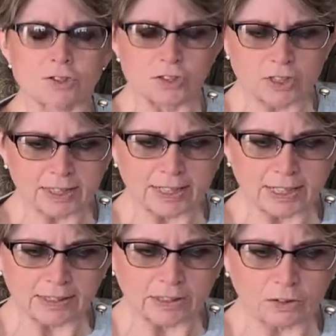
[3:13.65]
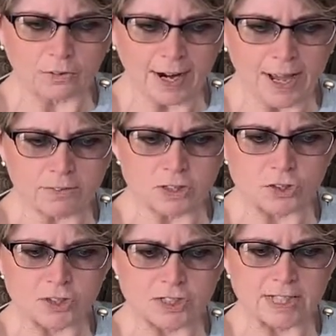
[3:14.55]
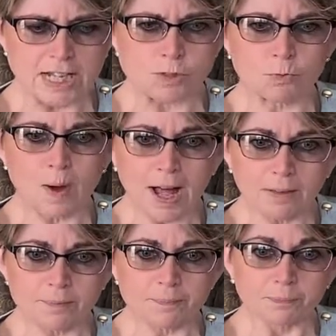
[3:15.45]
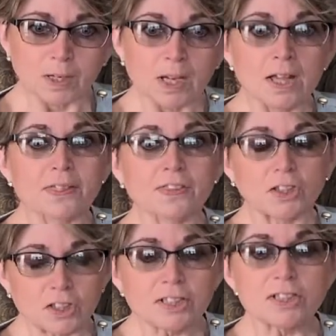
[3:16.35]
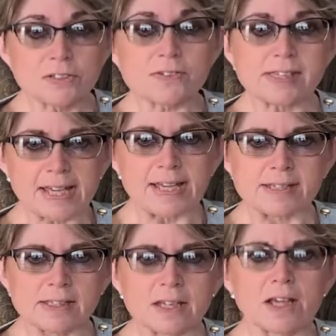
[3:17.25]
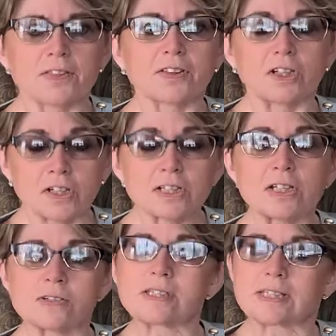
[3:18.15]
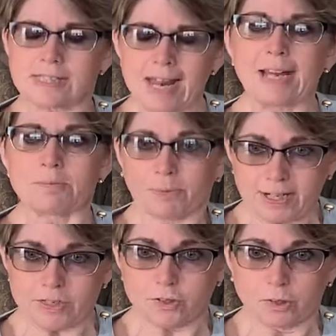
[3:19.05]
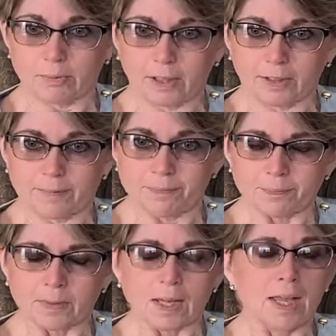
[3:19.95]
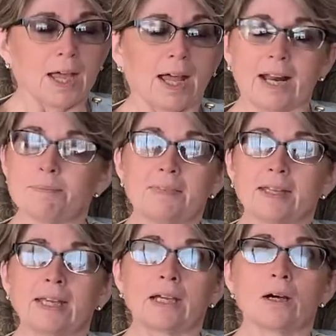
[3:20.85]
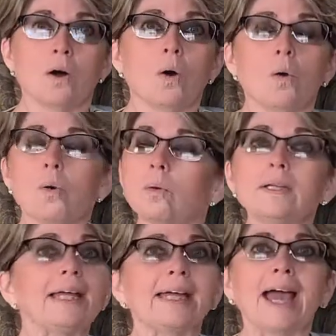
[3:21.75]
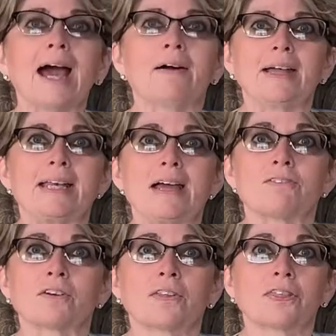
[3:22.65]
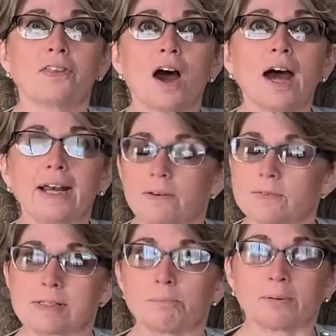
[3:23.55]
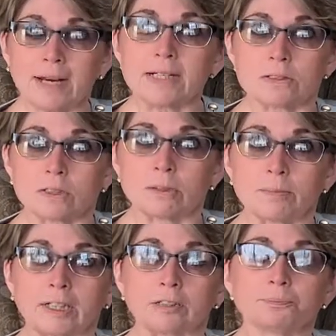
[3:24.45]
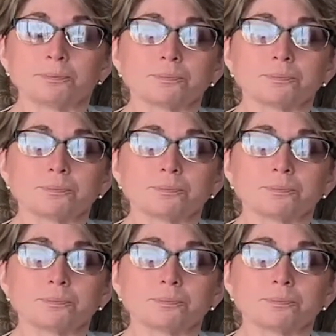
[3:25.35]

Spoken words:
She's looking at the ground and she says, well, the good news is, it's not a brain tumor. And I'm thinking, holy cow, I never thought it was a brain tumor.